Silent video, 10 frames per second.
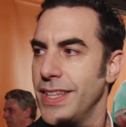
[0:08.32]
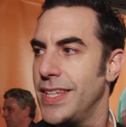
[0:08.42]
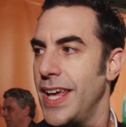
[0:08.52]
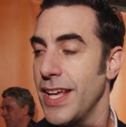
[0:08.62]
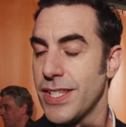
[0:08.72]

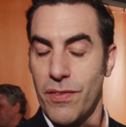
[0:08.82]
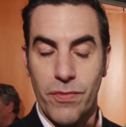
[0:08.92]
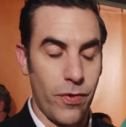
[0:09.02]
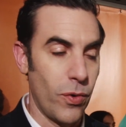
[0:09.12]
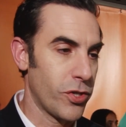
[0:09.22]
Yes,
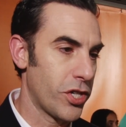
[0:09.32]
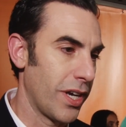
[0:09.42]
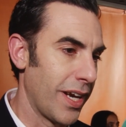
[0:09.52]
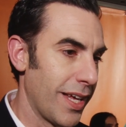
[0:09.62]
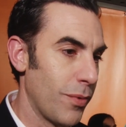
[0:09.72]

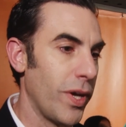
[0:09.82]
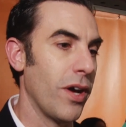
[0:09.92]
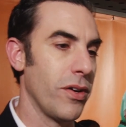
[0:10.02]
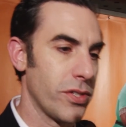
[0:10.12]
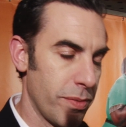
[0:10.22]
unfortunately, we
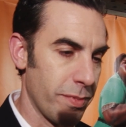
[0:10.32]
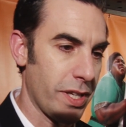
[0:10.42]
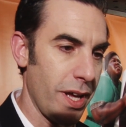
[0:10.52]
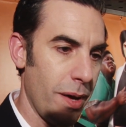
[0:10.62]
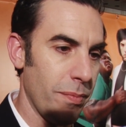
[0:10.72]
asked them to
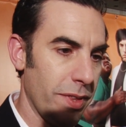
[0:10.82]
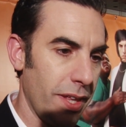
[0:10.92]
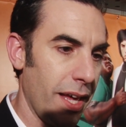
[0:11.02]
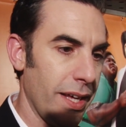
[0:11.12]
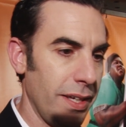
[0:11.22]
come.
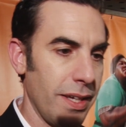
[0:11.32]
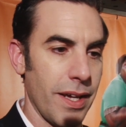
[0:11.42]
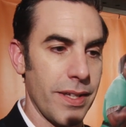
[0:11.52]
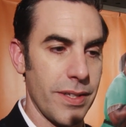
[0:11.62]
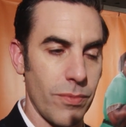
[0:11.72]
They
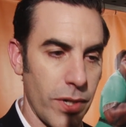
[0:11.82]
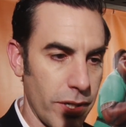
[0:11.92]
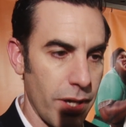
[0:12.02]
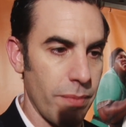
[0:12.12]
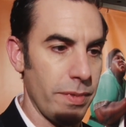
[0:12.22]
uh, didn't want to
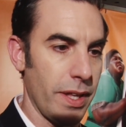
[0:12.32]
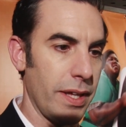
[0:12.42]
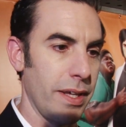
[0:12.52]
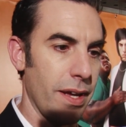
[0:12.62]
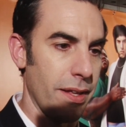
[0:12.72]
come.
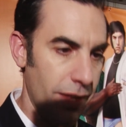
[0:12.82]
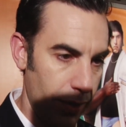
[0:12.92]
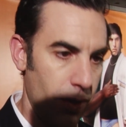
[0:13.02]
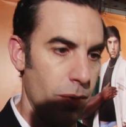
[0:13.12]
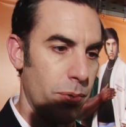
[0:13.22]
They uh, they
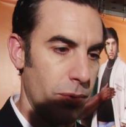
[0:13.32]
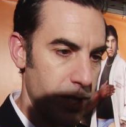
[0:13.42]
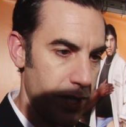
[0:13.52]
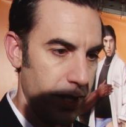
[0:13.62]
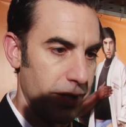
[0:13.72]
are
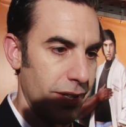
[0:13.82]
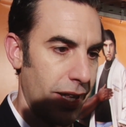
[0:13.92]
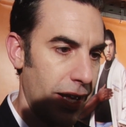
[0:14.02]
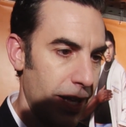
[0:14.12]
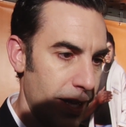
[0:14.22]
Parisian.
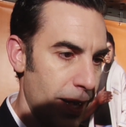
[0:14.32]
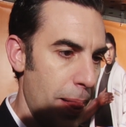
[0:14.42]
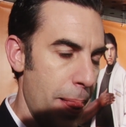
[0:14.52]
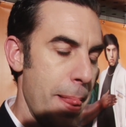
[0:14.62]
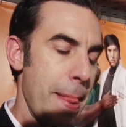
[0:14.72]
They
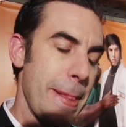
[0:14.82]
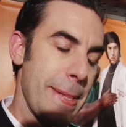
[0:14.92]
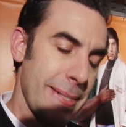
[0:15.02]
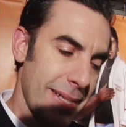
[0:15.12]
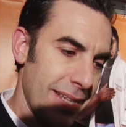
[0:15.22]

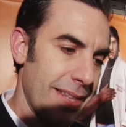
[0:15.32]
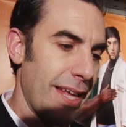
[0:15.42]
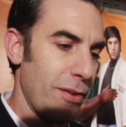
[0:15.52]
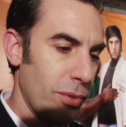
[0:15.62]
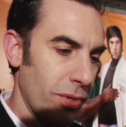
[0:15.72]

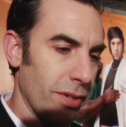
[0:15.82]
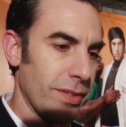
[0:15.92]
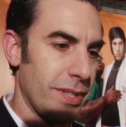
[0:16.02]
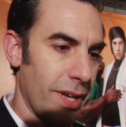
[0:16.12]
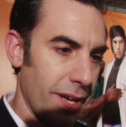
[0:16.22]
they will not.
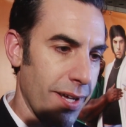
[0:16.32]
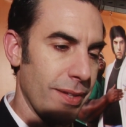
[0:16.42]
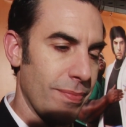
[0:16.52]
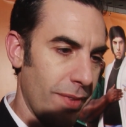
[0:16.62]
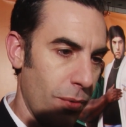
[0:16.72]

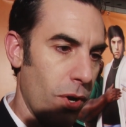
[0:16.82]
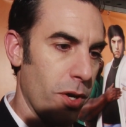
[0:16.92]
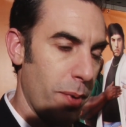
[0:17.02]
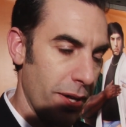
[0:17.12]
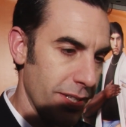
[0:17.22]
Uh, they
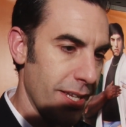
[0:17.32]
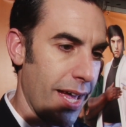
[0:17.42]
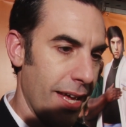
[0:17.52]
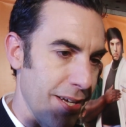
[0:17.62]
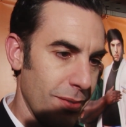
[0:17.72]
work by the
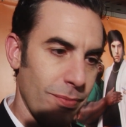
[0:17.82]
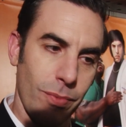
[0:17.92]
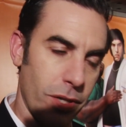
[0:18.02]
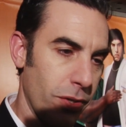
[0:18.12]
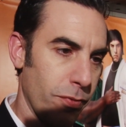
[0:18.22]
day, and
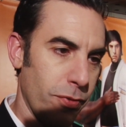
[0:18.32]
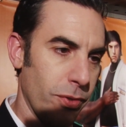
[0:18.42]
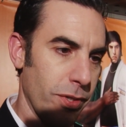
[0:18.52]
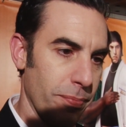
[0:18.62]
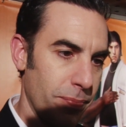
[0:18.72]
we couldn't
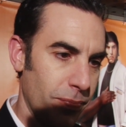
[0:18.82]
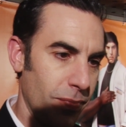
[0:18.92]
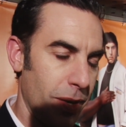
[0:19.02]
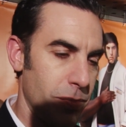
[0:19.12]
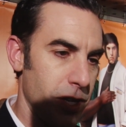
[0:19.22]
afford them.
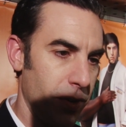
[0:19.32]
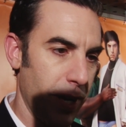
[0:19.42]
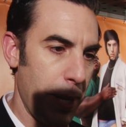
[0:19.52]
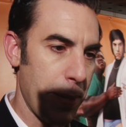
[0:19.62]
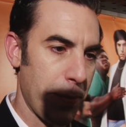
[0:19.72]
I'm sorry.